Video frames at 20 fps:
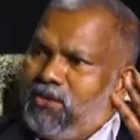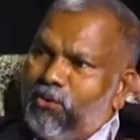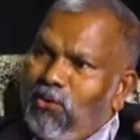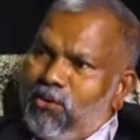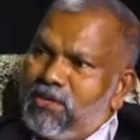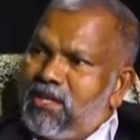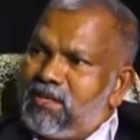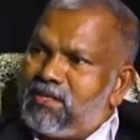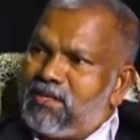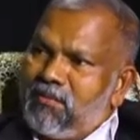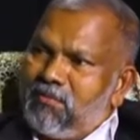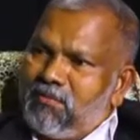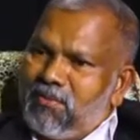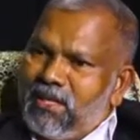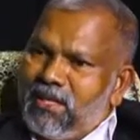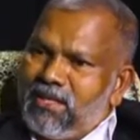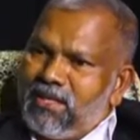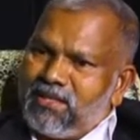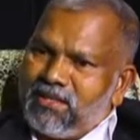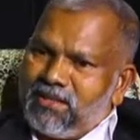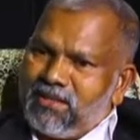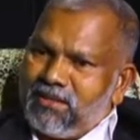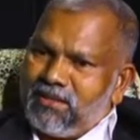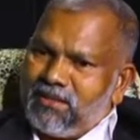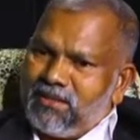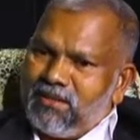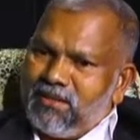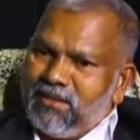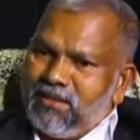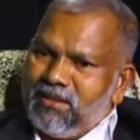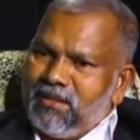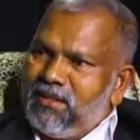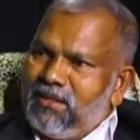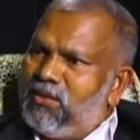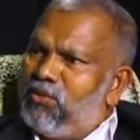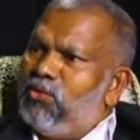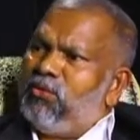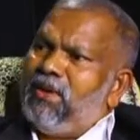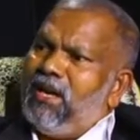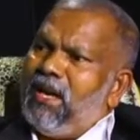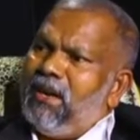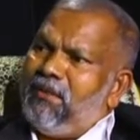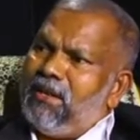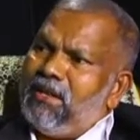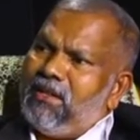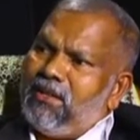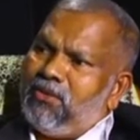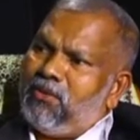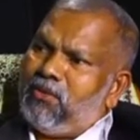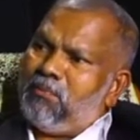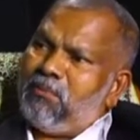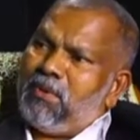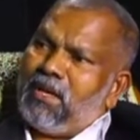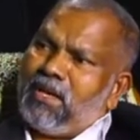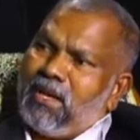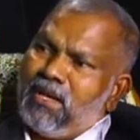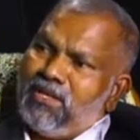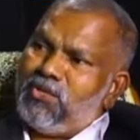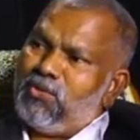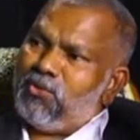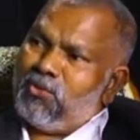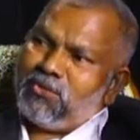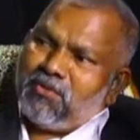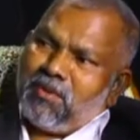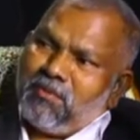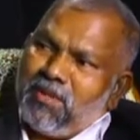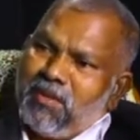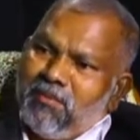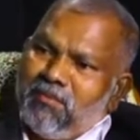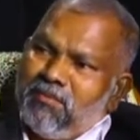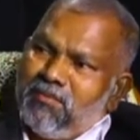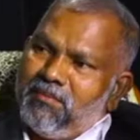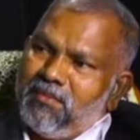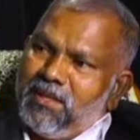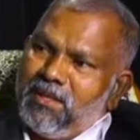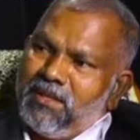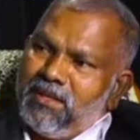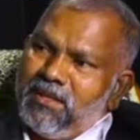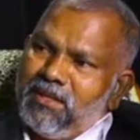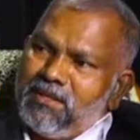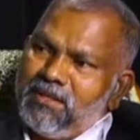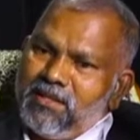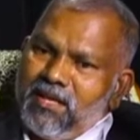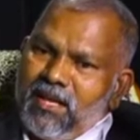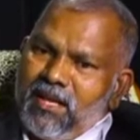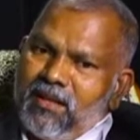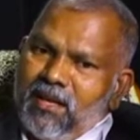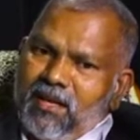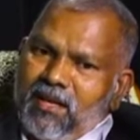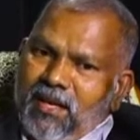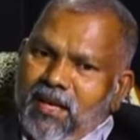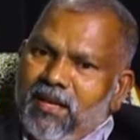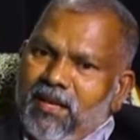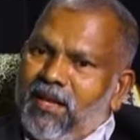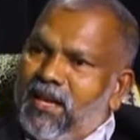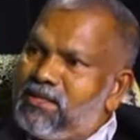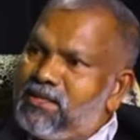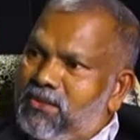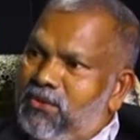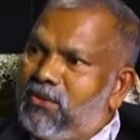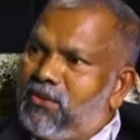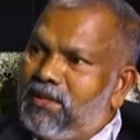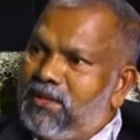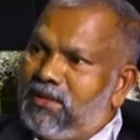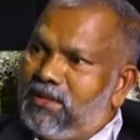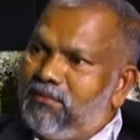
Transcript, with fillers: to those assemblies, do we have anything to pick and choose from them? Saying that, hey, that's good.